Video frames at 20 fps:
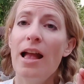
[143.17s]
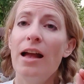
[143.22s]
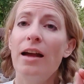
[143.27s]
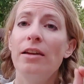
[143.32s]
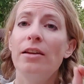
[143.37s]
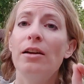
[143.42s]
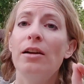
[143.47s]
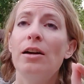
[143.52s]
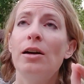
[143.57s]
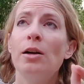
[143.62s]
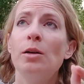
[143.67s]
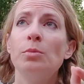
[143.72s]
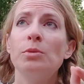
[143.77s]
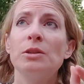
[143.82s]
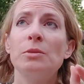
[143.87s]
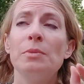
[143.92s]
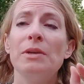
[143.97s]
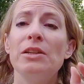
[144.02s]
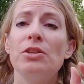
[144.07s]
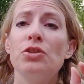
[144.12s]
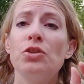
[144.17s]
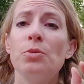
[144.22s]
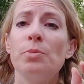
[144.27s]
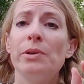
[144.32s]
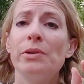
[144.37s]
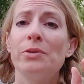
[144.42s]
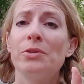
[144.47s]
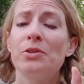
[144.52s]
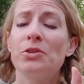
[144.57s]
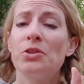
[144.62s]
and helps me to
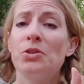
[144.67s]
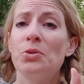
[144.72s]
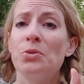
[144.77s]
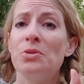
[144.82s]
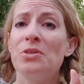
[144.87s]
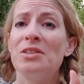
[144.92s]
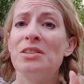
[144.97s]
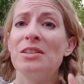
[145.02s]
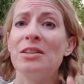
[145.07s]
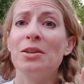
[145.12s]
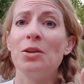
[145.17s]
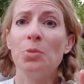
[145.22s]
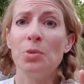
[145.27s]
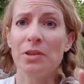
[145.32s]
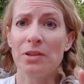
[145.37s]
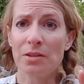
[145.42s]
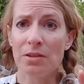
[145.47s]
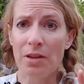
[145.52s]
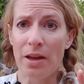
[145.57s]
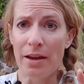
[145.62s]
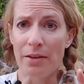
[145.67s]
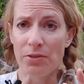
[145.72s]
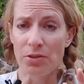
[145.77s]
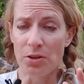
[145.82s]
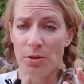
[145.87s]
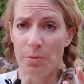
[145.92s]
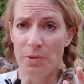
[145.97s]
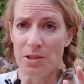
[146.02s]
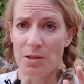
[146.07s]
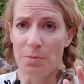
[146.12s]
be able to deal with life
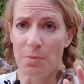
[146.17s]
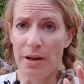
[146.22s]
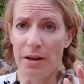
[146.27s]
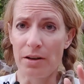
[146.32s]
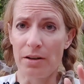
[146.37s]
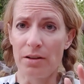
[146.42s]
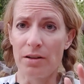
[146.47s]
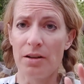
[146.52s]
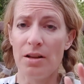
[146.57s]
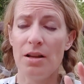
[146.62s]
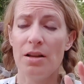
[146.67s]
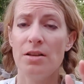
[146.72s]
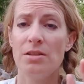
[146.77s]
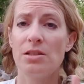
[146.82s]
so much better,